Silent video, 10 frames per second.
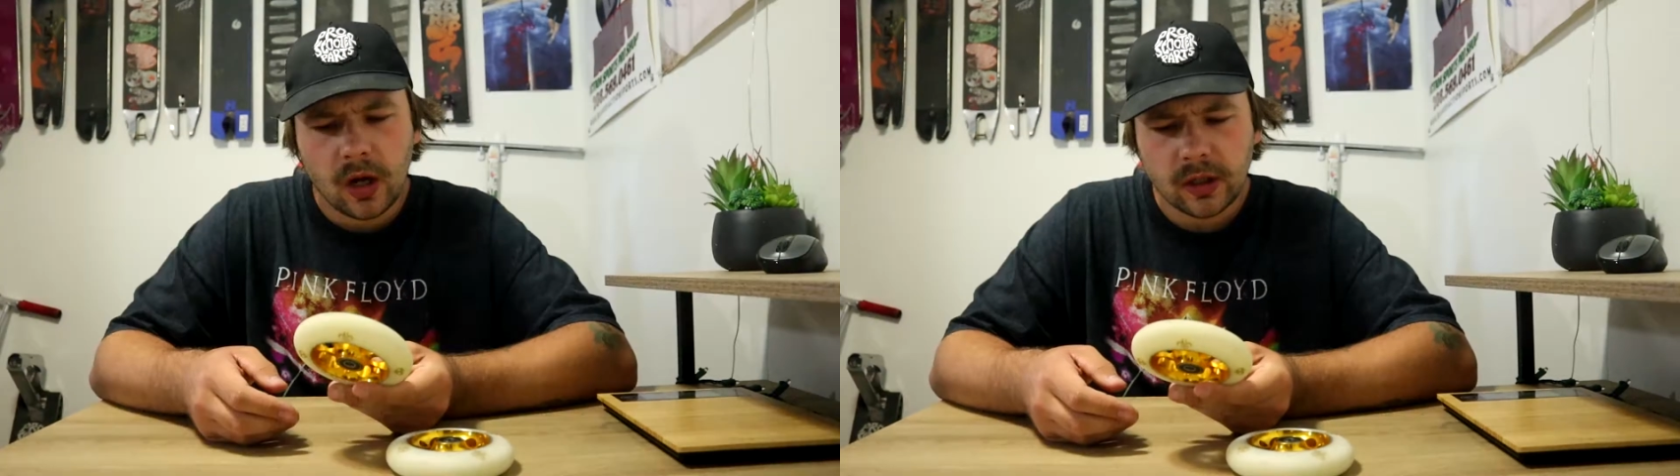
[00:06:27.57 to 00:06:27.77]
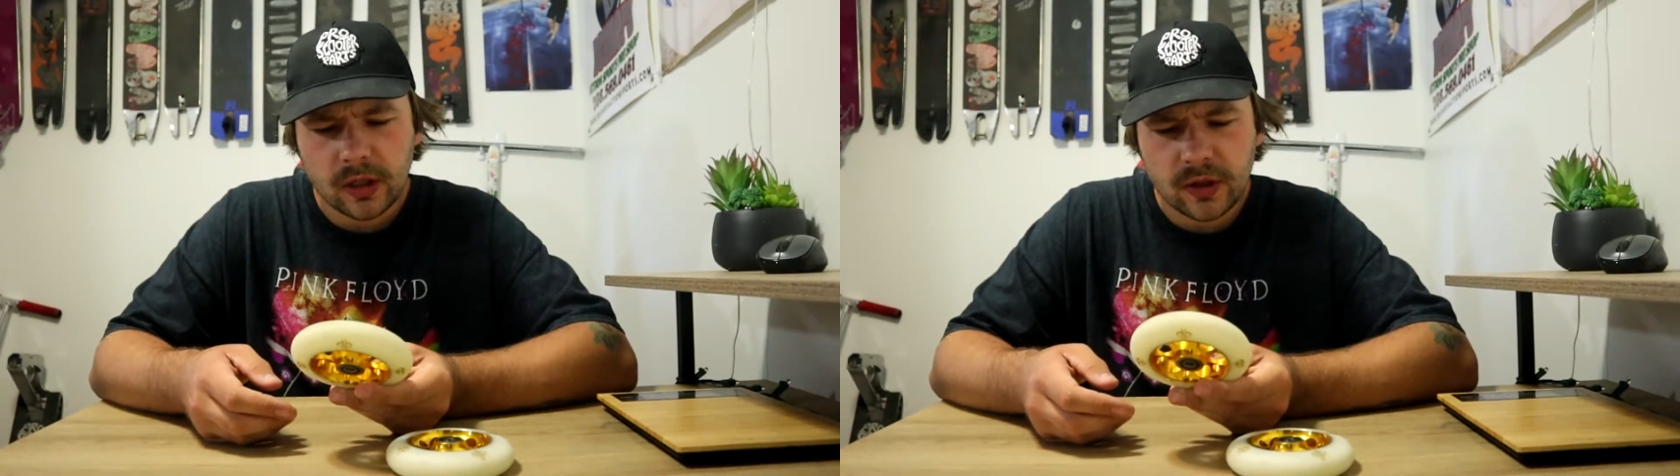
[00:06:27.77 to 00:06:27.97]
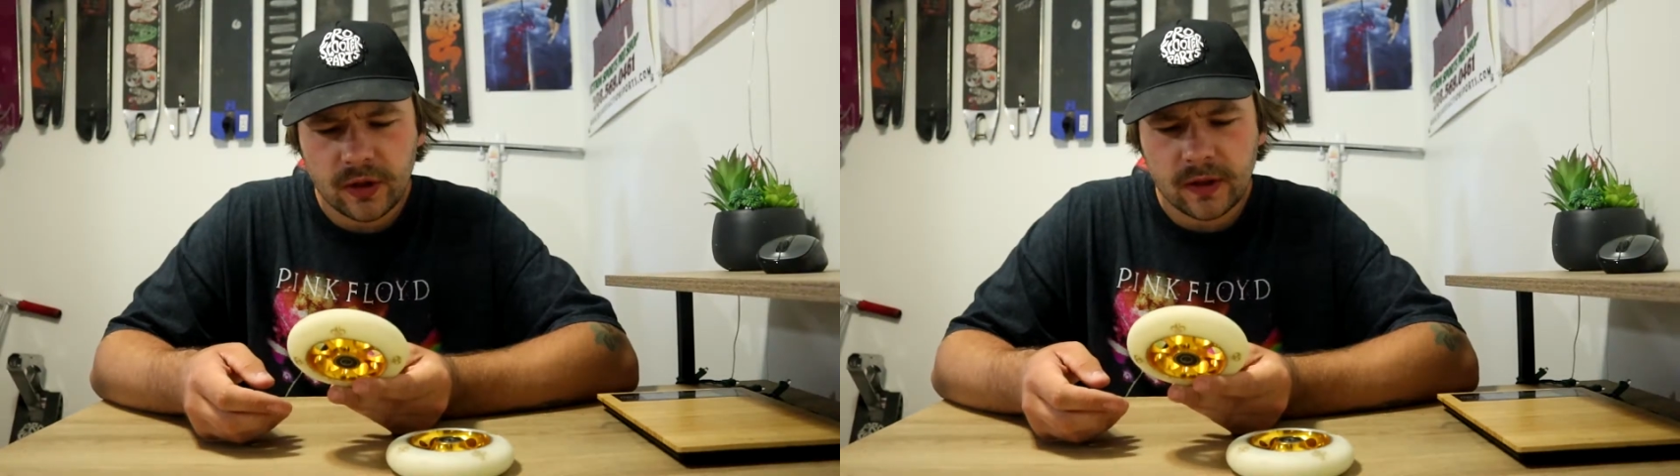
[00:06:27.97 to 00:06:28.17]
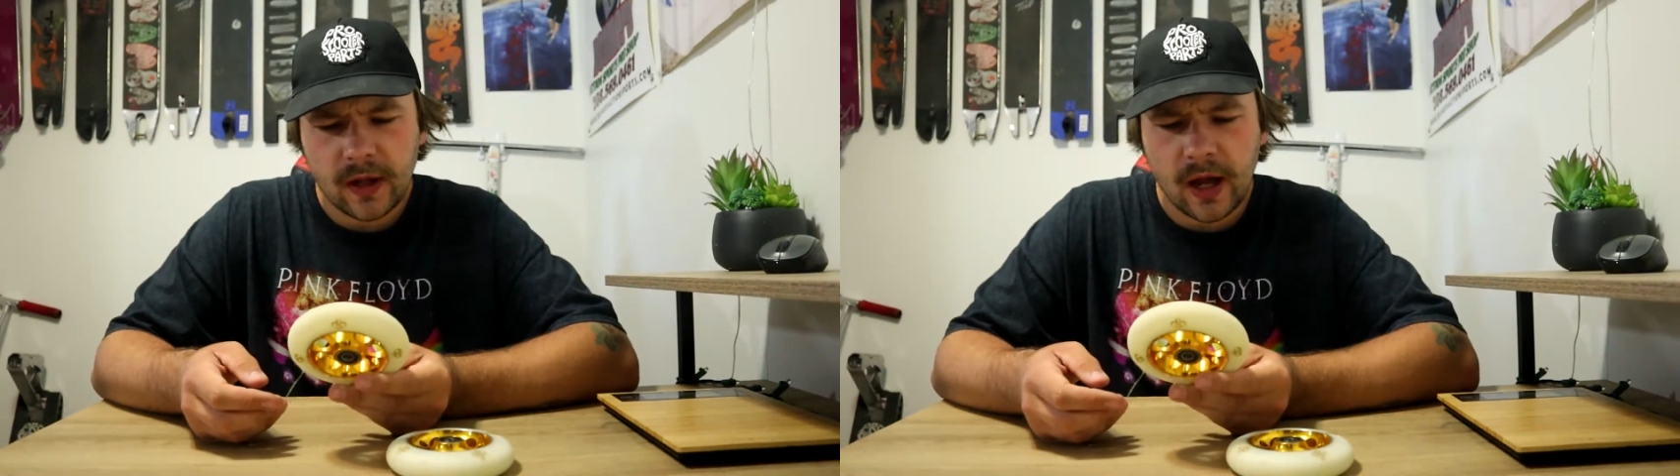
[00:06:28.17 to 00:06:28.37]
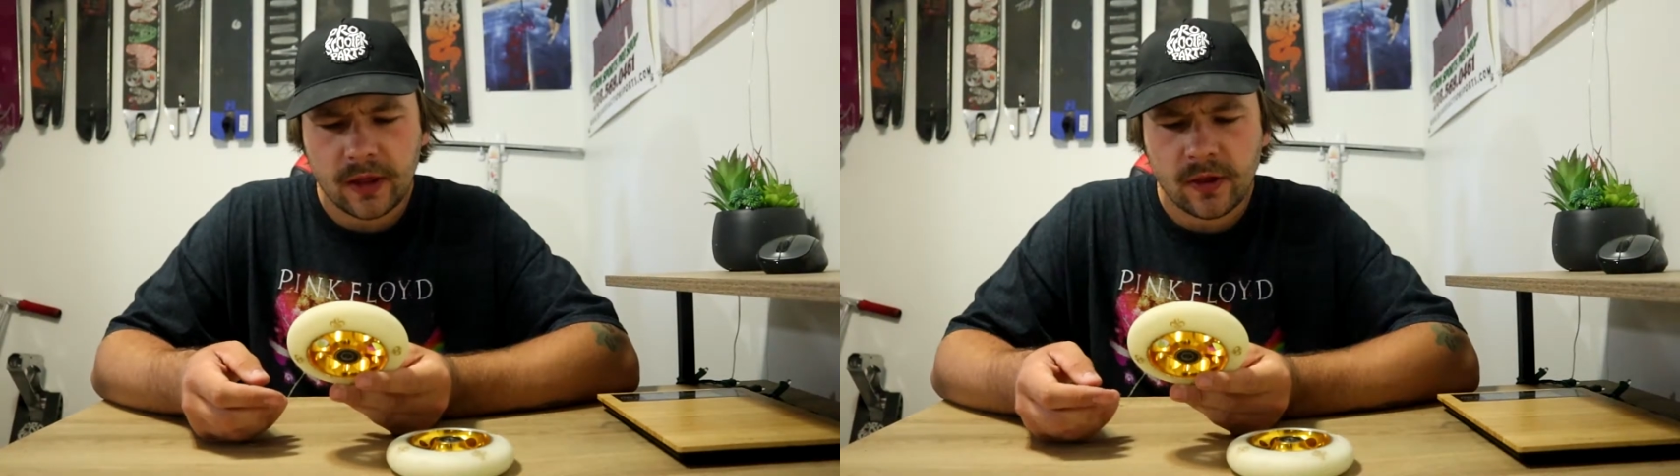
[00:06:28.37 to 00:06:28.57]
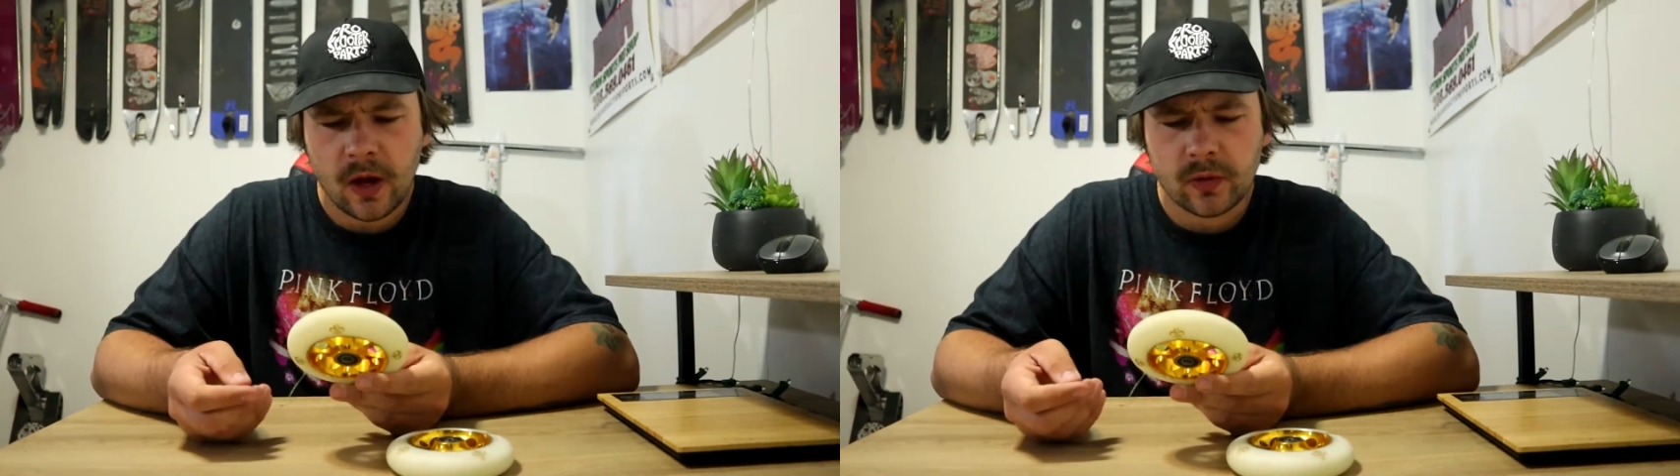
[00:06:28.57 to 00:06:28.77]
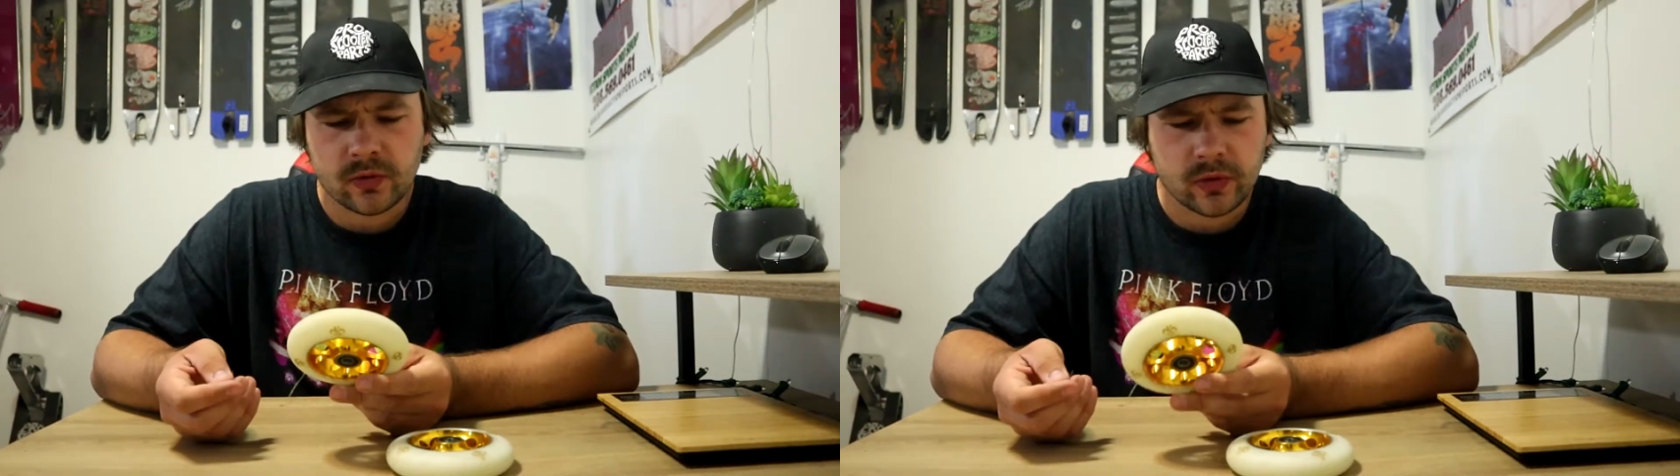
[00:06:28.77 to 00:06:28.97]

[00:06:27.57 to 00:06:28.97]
Another thing that I thought was